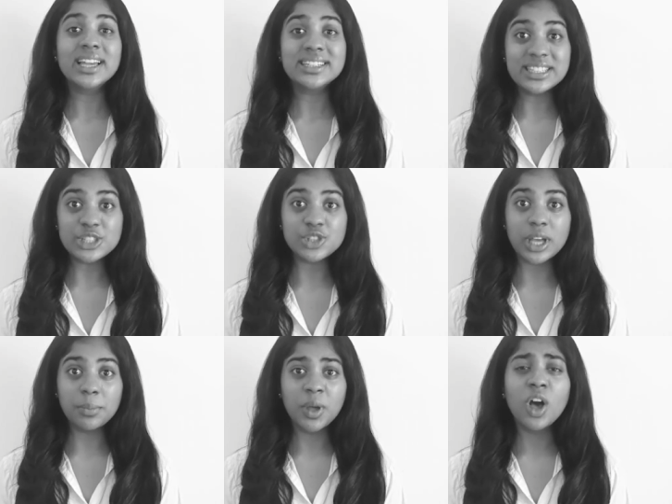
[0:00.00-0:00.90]
Teach
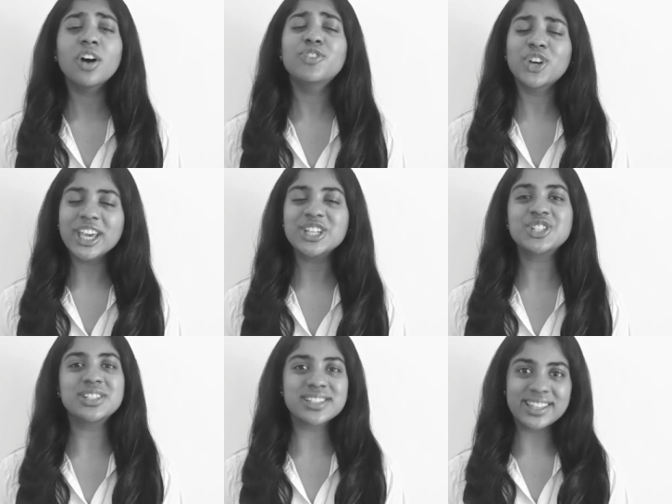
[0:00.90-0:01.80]
them a
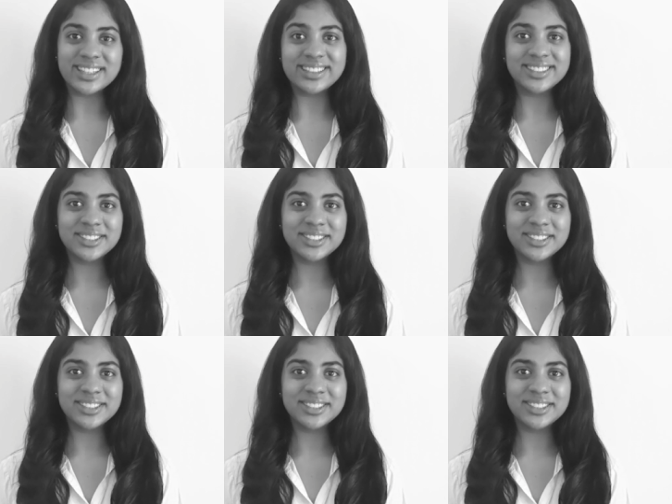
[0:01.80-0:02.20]
vocational skill.